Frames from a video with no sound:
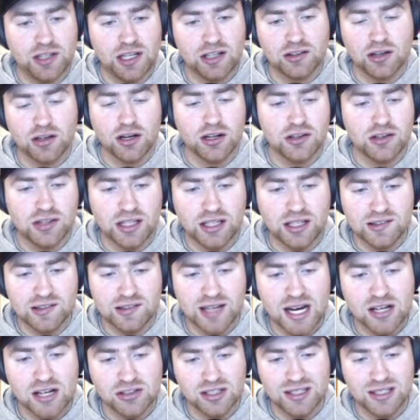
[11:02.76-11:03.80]
I don't think it's
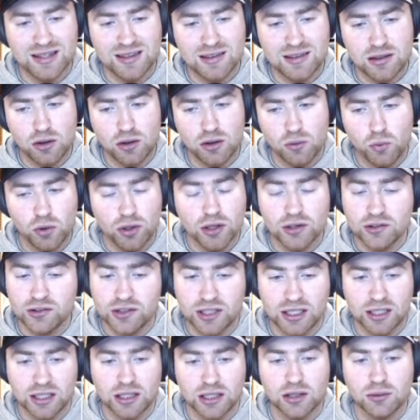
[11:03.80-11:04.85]
actually the worst
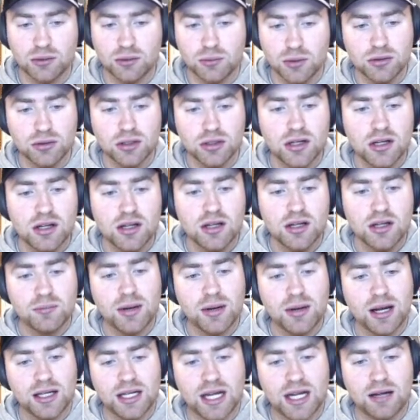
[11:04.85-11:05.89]
thing in the world.
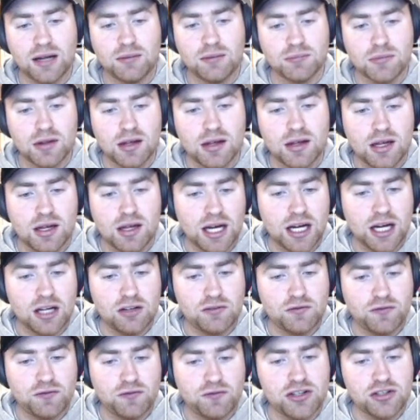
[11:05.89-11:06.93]
But yeah.
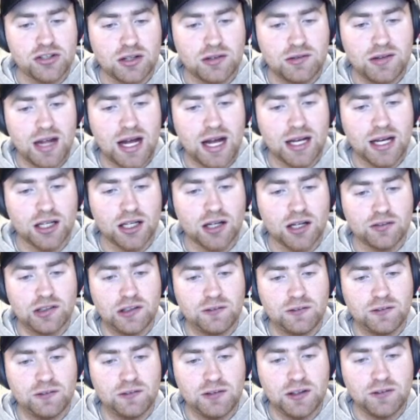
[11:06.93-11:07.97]
Fraser and Dowling, obviously
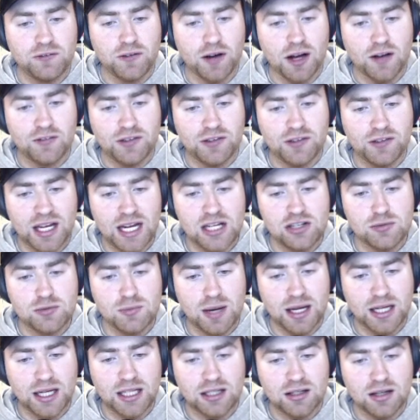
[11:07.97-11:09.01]
55s each,
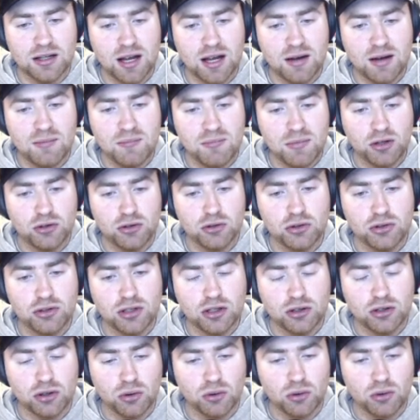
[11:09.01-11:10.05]
making good
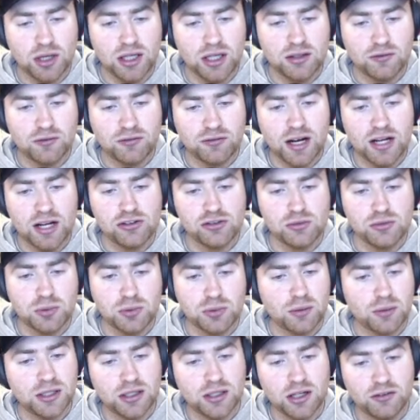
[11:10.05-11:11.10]
coin. Fraser will
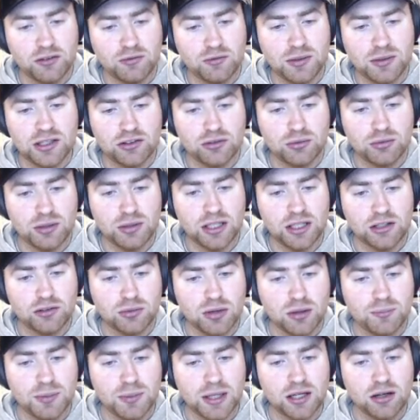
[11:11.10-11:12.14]
probably go for me this week as
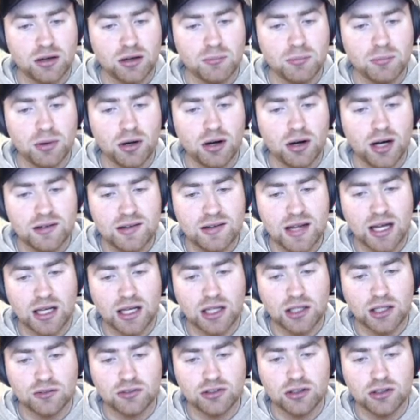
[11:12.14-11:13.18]
well, being on buy. Dowling
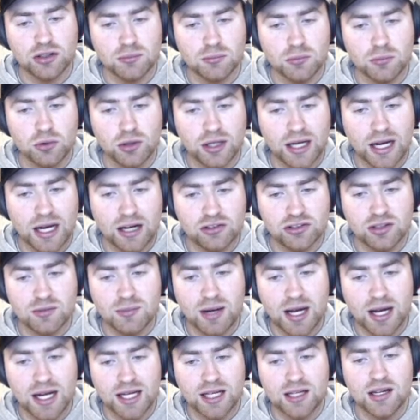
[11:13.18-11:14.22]
obviously got more cash to
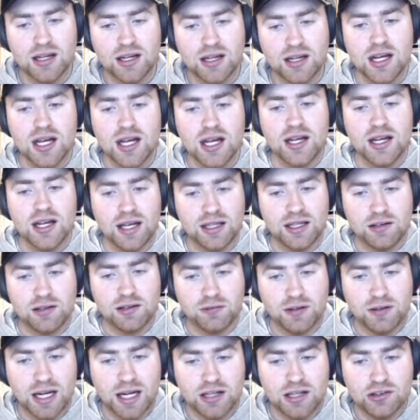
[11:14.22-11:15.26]
make. And then
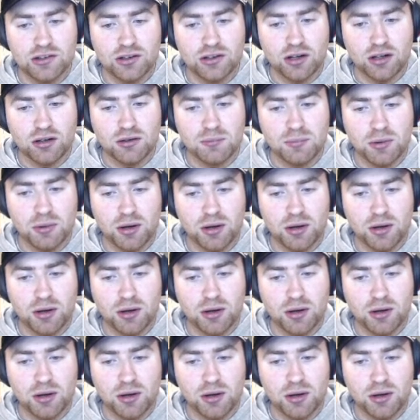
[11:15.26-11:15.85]
Flanders on buy